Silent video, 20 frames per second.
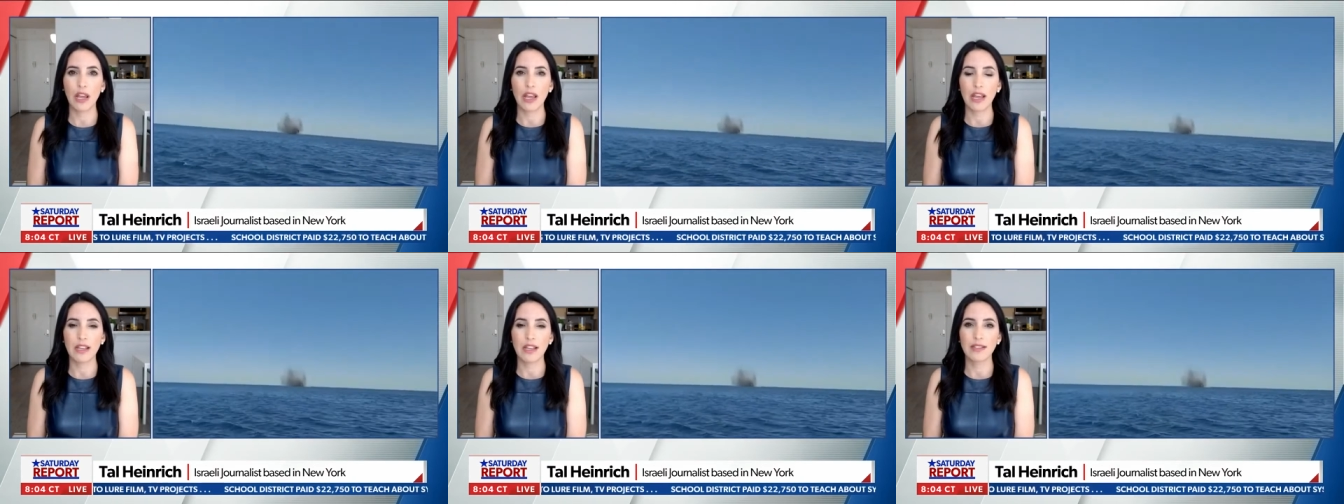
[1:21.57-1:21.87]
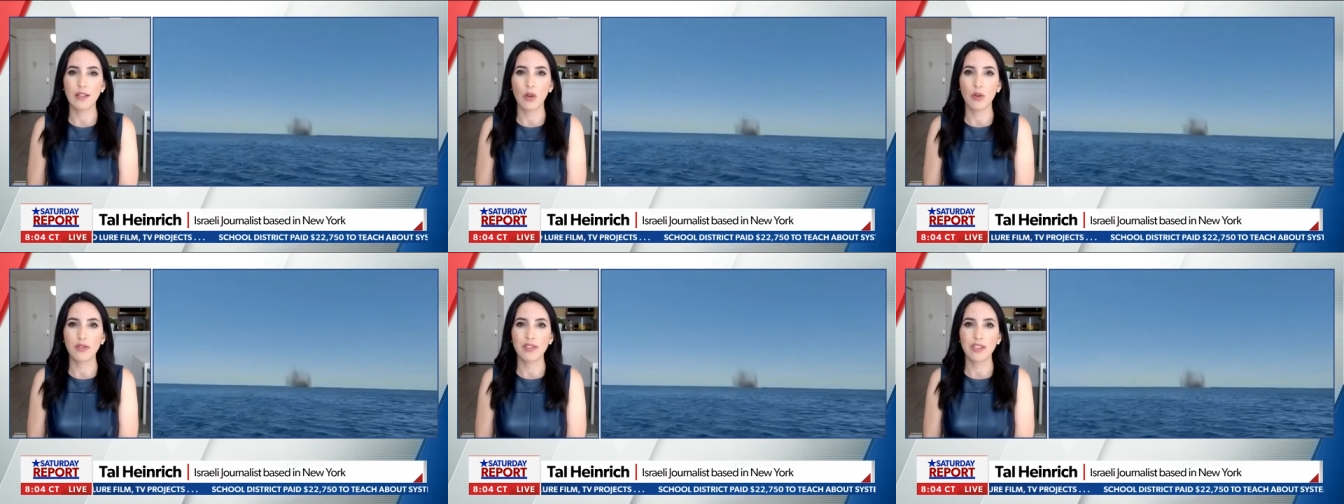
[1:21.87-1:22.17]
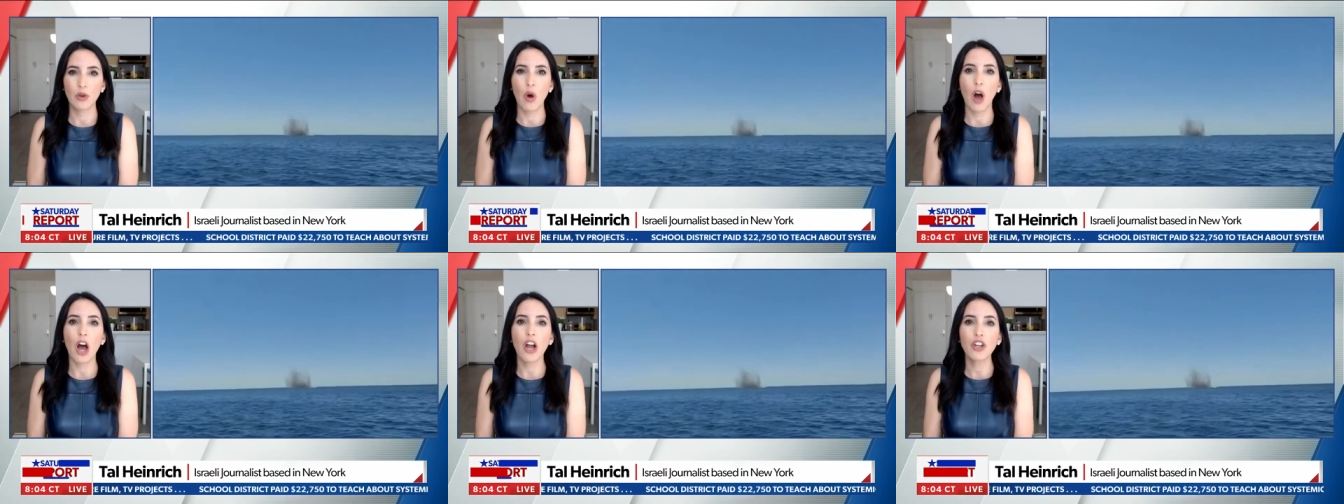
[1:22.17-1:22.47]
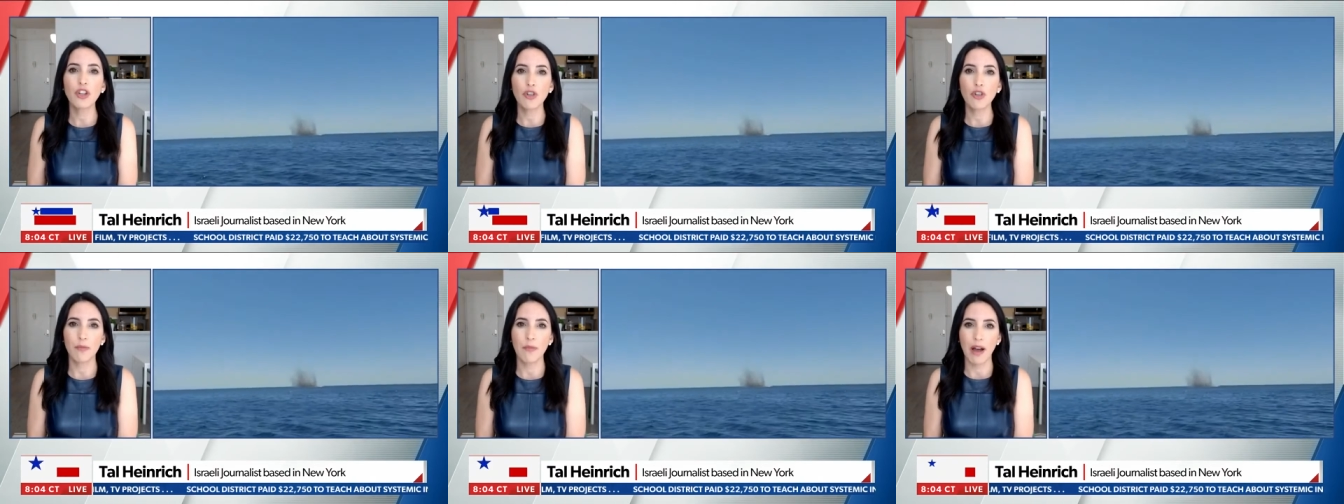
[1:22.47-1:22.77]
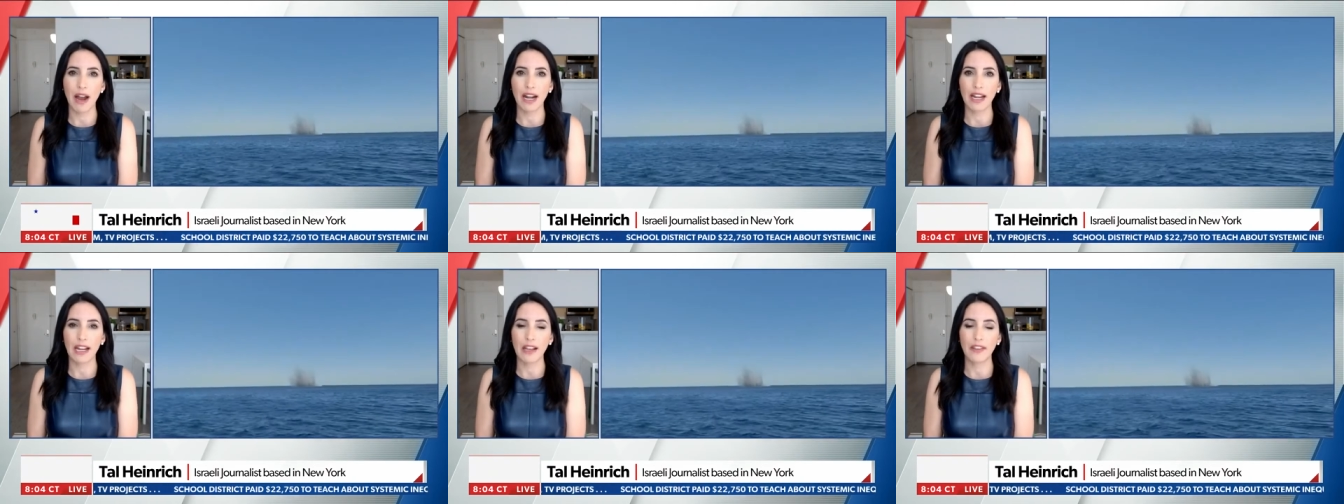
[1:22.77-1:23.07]
is also
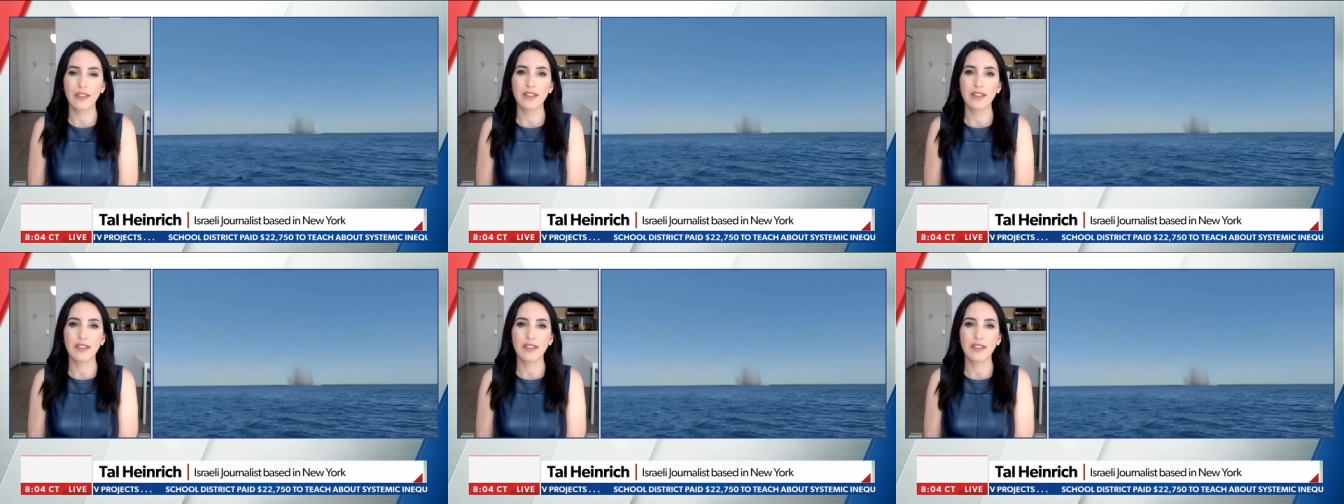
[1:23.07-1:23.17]
undermining